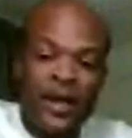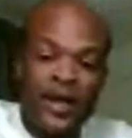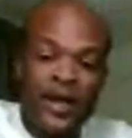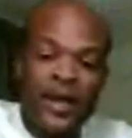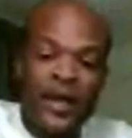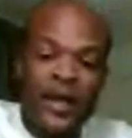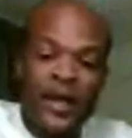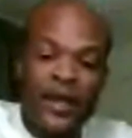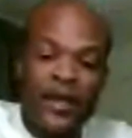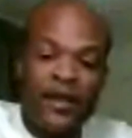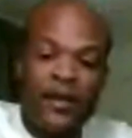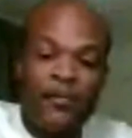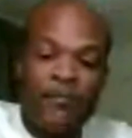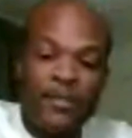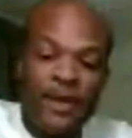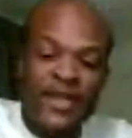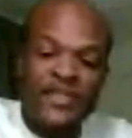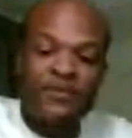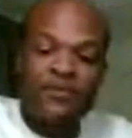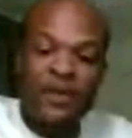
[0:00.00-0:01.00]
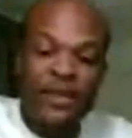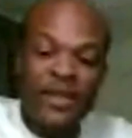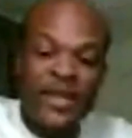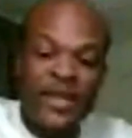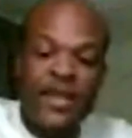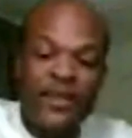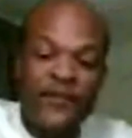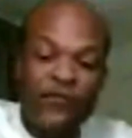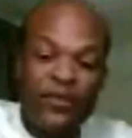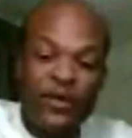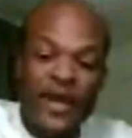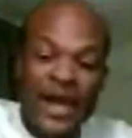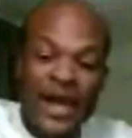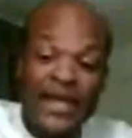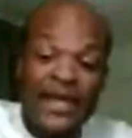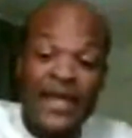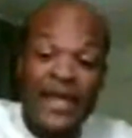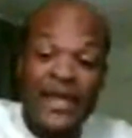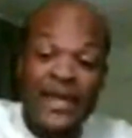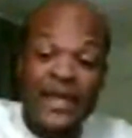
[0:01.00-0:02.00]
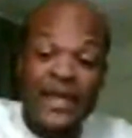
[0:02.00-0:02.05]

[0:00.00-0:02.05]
And best believe when I get